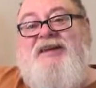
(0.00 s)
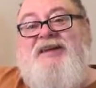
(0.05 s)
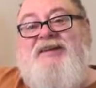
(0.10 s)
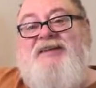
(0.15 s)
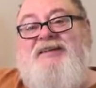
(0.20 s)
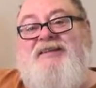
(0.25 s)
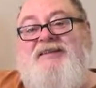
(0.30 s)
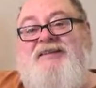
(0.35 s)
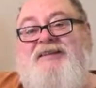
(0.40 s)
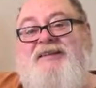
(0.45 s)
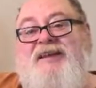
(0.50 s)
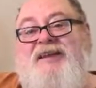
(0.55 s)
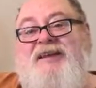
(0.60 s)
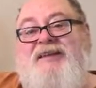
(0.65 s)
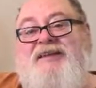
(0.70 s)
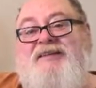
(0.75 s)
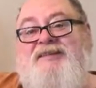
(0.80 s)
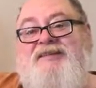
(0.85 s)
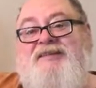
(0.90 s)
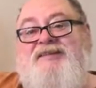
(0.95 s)
And
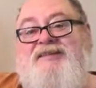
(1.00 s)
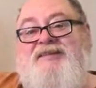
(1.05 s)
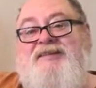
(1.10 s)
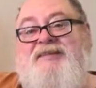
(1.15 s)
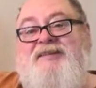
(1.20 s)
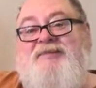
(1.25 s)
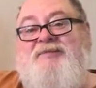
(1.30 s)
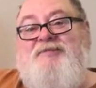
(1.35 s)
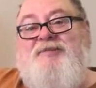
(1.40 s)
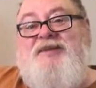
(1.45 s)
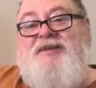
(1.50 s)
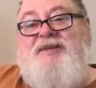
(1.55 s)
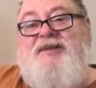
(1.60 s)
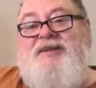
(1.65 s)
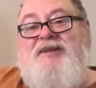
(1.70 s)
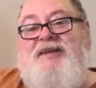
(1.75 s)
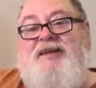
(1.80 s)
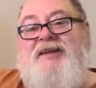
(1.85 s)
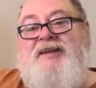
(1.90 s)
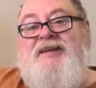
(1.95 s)
that is the
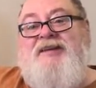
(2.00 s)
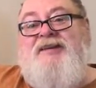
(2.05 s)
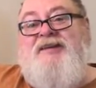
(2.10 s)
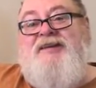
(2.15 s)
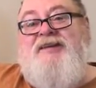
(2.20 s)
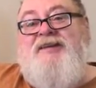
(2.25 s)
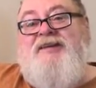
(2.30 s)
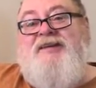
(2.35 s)
beginning